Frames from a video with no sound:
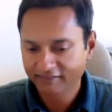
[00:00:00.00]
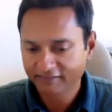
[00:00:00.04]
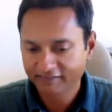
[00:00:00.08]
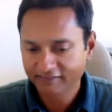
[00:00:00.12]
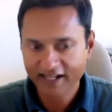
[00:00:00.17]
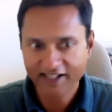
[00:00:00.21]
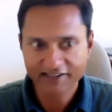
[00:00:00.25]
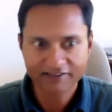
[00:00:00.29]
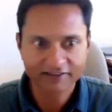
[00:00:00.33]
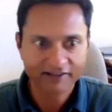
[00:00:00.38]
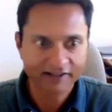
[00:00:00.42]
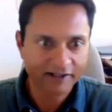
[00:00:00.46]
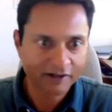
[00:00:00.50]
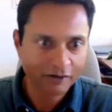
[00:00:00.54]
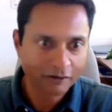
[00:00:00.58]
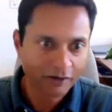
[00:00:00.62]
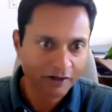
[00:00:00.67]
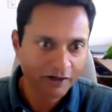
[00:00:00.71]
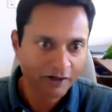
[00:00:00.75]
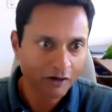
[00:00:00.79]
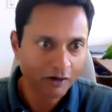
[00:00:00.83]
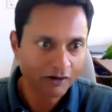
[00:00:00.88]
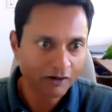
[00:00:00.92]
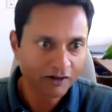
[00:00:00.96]
naturally
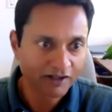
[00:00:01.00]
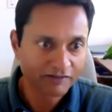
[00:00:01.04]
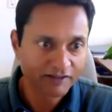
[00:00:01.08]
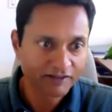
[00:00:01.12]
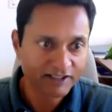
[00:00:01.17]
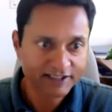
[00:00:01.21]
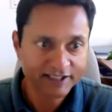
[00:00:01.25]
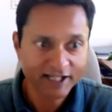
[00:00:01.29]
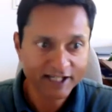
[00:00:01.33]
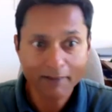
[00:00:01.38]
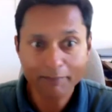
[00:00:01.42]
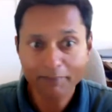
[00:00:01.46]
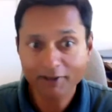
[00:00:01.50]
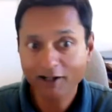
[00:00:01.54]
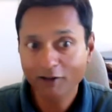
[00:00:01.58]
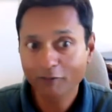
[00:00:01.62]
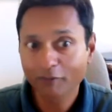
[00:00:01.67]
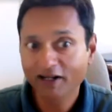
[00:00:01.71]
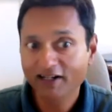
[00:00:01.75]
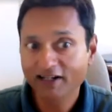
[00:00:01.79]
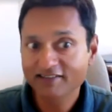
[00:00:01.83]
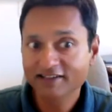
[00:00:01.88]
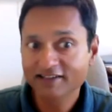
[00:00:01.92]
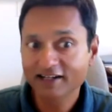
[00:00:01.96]
going on into venture capital
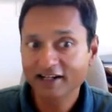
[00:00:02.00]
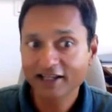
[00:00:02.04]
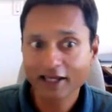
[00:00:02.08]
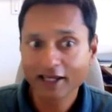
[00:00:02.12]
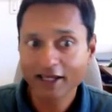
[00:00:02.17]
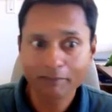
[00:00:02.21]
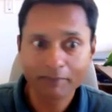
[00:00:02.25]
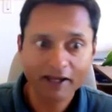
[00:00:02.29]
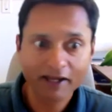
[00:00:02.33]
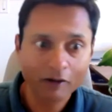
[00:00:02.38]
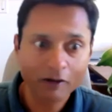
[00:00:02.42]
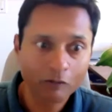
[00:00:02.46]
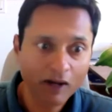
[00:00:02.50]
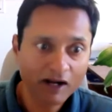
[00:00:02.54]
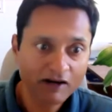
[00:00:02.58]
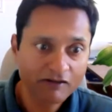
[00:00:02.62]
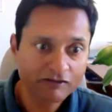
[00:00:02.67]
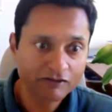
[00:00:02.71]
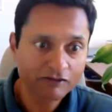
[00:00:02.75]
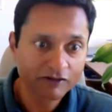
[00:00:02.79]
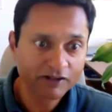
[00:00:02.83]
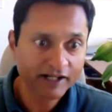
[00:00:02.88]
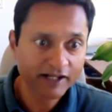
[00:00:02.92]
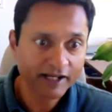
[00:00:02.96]
while still keeping one
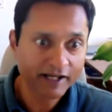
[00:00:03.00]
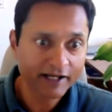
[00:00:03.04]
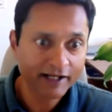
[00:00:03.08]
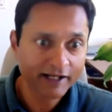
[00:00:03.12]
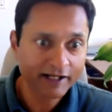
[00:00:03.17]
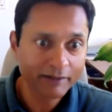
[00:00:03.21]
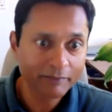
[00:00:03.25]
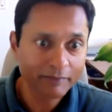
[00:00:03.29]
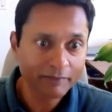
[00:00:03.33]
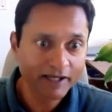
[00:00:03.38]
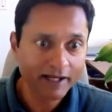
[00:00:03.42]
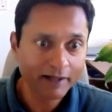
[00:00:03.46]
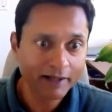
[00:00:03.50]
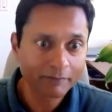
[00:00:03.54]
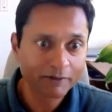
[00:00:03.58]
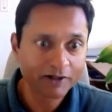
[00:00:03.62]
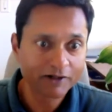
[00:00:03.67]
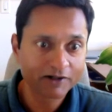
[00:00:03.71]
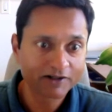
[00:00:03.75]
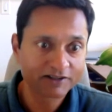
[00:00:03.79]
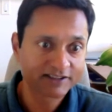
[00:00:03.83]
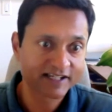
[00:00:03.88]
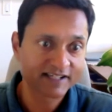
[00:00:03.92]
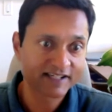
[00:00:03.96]
foot in academia
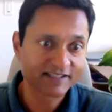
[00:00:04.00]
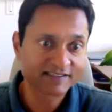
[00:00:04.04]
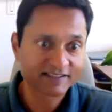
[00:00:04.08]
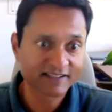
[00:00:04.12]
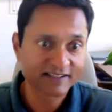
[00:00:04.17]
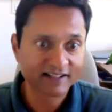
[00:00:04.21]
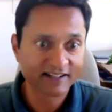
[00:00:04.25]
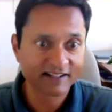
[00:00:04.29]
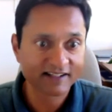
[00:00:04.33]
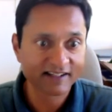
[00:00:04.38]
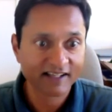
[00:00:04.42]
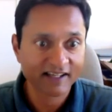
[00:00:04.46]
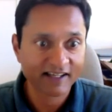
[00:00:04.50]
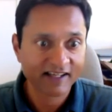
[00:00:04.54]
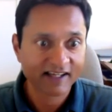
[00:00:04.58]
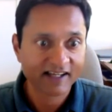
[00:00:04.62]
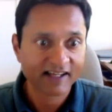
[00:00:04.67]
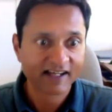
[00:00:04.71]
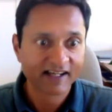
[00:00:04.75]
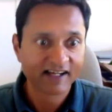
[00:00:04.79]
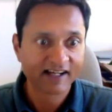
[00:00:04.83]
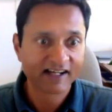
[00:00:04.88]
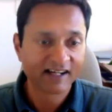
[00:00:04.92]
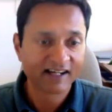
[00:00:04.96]
because I still
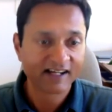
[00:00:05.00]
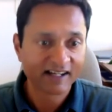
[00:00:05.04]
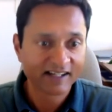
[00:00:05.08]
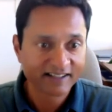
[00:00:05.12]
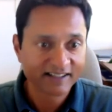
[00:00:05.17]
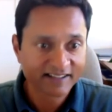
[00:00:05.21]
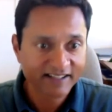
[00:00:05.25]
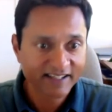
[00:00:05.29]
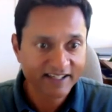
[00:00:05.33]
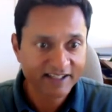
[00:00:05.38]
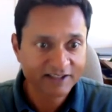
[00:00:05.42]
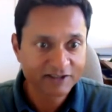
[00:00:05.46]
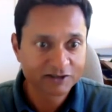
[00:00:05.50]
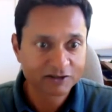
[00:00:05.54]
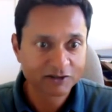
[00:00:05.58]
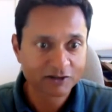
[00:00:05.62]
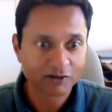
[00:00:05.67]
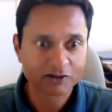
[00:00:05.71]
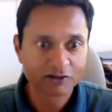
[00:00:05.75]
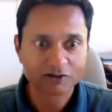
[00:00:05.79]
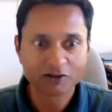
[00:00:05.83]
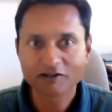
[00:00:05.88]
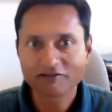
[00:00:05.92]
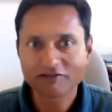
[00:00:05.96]
uh, teach.
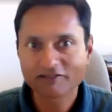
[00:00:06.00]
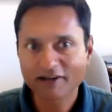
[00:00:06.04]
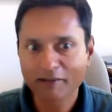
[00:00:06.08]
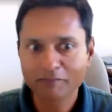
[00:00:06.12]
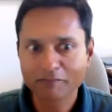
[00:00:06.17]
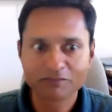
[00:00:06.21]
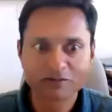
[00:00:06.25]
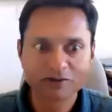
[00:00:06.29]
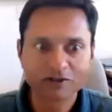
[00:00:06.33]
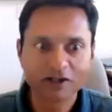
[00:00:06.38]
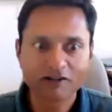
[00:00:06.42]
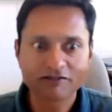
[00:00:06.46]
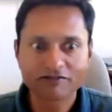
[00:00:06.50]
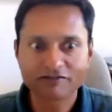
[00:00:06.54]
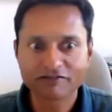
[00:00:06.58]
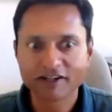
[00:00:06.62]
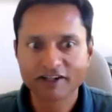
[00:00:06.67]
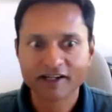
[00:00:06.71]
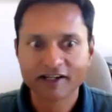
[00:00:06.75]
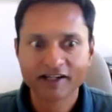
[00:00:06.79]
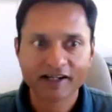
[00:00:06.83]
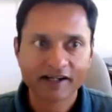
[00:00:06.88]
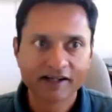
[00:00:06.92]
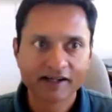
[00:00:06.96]
So sort of I'm sort of
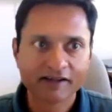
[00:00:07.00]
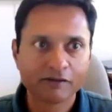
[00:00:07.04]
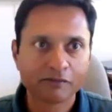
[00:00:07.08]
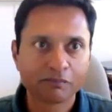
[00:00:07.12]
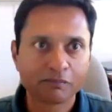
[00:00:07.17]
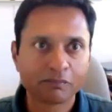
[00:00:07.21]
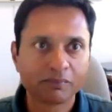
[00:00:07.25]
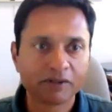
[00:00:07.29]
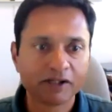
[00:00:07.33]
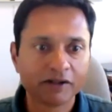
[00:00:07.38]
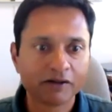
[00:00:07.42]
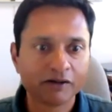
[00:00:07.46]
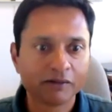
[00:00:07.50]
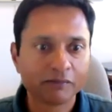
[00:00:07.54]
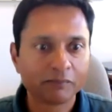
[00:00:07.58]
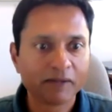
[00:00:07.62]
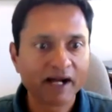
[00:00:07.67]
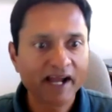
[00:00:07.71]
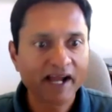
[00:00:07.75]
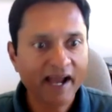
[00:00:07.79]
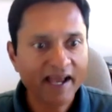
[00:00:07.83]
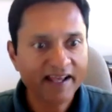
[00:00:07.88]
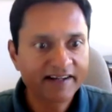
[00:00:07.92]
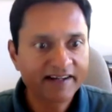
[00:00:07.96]
you know
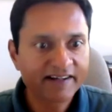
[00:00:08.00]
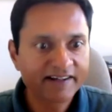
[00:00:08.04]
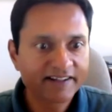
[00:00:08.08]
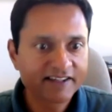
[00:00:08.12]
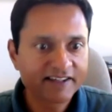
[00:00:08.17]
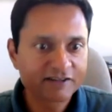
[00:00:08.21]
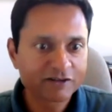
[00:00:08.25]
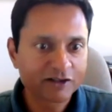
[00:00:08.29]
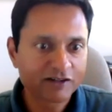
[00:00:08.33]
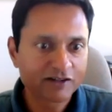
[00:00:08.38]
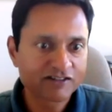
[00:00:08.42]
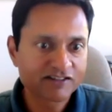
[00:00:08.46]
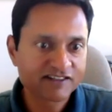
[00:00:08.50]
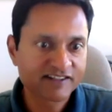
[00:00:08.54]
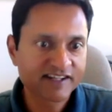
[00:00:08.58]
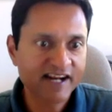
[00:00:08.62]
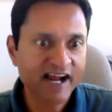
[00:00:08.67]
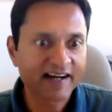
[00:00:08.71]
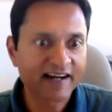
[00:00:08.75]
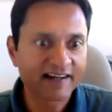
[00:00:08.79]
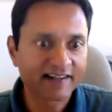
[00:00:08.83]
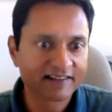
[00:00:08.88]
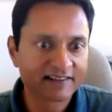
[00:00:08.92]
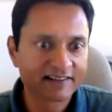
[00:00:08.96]
my identity sort of
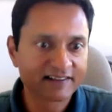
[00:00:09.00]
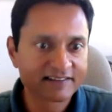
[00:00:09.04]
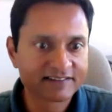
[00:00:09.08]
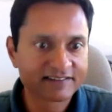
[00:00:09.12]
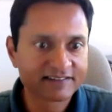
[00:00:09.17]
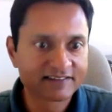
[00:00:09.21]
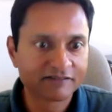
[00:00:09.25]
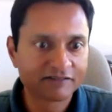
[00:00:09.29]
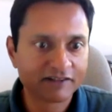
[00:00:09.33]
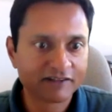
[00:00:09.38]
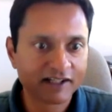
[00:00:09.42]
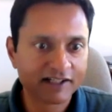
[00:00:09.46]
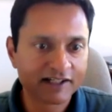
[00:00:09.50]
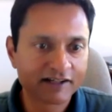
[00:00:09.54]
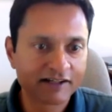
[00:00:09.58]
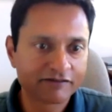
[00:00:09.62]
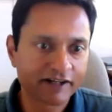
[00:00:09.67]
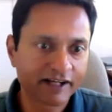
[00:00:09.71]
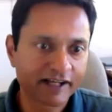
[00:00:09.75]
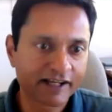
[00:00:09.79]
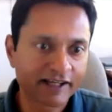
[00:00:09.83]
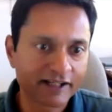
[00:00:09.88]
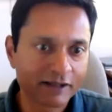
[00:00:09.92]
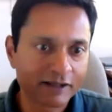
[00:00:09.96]
straddles the world of
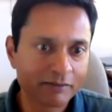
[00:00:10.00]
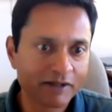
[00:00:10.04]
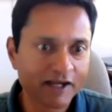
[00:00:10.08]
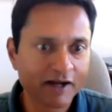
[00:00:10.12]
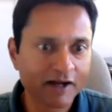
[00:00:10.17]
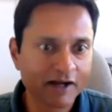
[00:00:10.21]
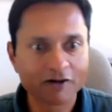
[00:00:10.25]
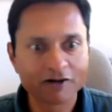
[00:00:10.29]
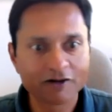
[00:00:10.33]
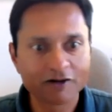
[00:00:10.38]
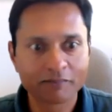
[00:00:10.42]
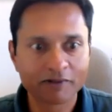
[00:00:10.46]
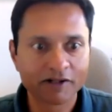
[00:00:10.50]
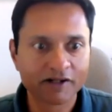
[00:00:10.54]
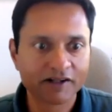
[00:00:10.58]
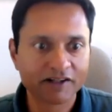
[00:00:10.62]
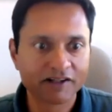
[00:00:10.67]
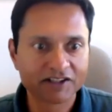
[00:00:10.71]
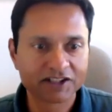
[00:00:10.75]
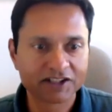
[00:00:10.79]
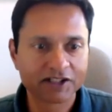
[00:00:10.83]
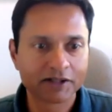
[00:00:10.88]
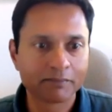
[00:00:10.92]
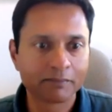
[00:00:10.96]
academia,
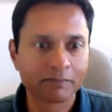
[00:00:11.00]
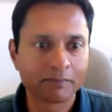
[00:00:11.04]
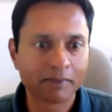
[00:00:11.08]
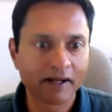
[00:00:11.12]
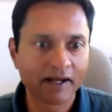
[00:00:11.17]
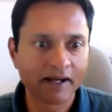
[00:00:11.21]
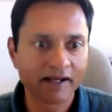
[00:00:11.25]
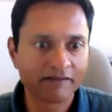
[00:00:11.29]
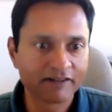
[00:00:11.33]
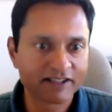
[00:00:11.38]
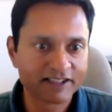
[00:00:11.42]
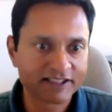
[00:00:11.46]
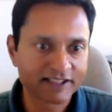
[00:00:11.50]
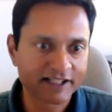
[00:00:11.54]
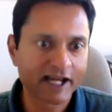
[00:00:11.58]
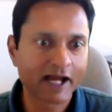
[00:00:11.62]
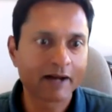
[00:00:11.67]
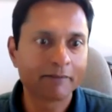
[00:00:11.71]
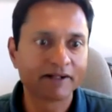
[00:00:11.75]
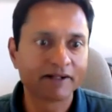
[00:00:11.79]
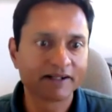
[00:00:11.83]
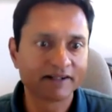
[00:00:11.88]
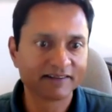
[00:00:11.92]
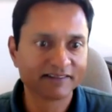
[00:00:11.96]
entrepreneurship, and venture
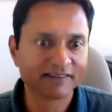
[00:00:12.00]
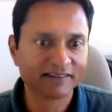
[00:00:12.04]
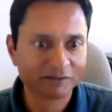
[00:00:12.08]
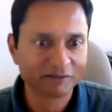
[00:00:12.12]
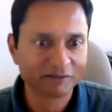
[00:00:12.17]
capital,